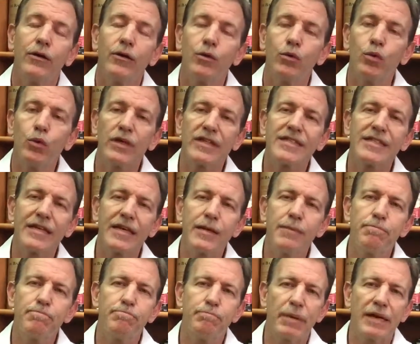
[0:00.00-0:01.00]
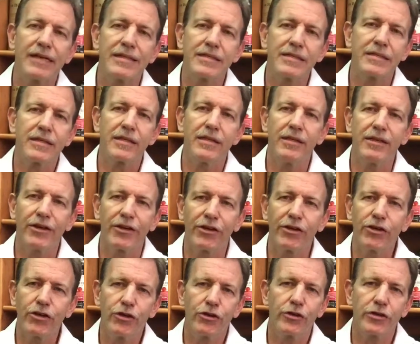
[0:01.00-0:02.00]
whisky-based
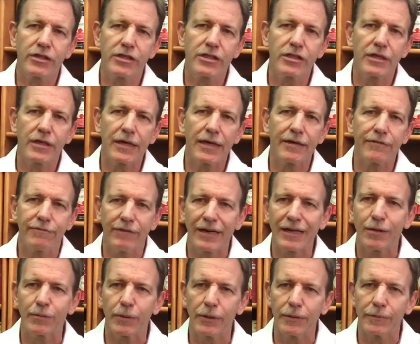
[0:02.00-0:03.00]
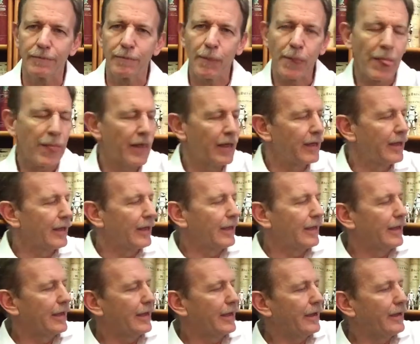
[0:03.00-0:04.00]
liqueurs available.
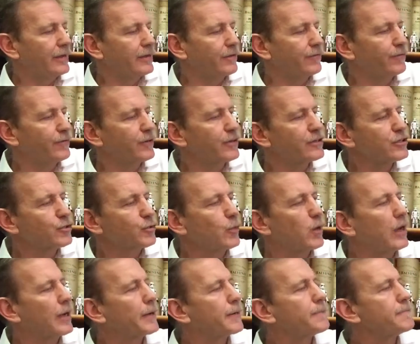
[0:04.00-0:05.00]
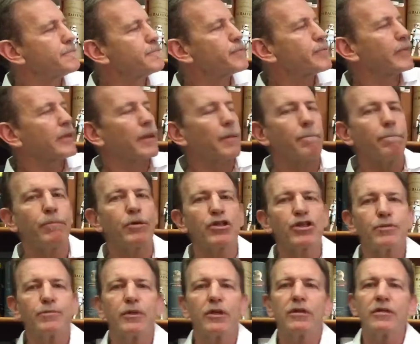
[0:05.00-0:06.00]
And the first one,
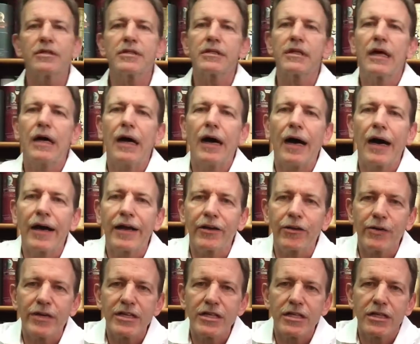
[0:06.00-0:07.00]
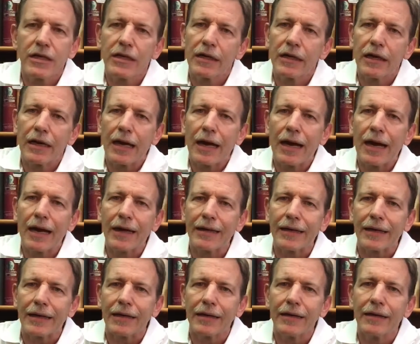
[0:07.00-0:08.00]
Bushmills Irish
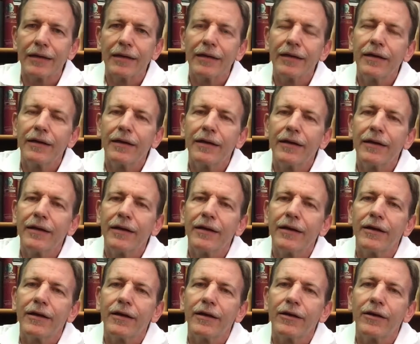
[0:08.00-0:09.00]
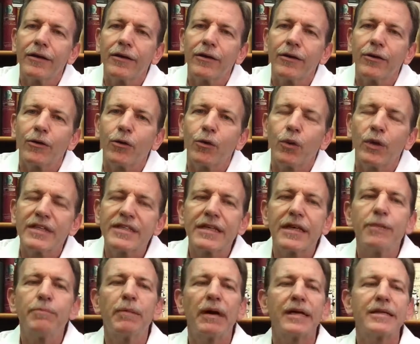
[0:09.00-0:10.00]
Honey.
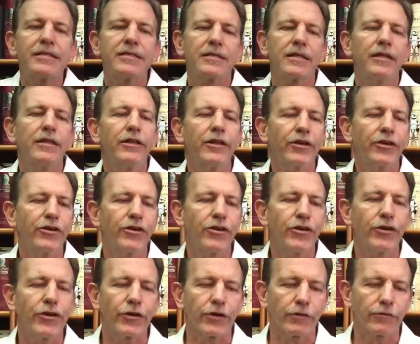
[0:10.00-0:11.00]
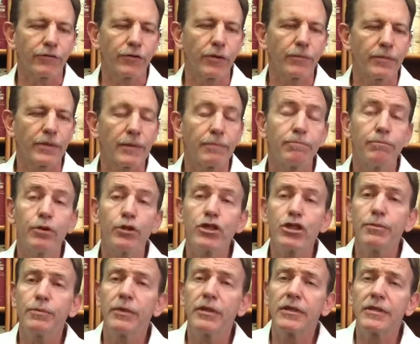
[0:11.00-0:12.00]
Whisky-based liqueur from the
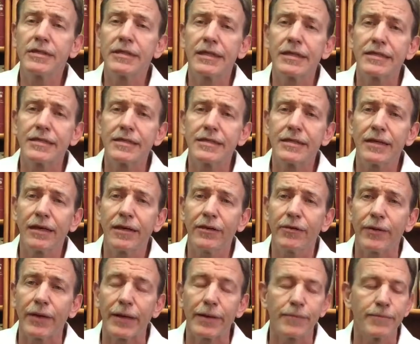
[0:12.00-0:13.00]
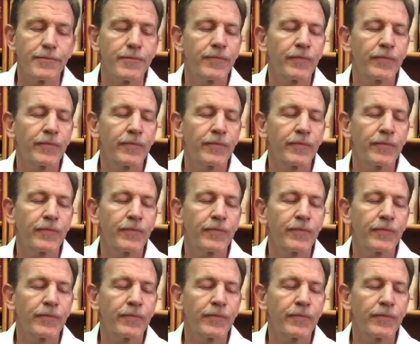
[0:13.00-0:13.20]
Bushmills Distillery,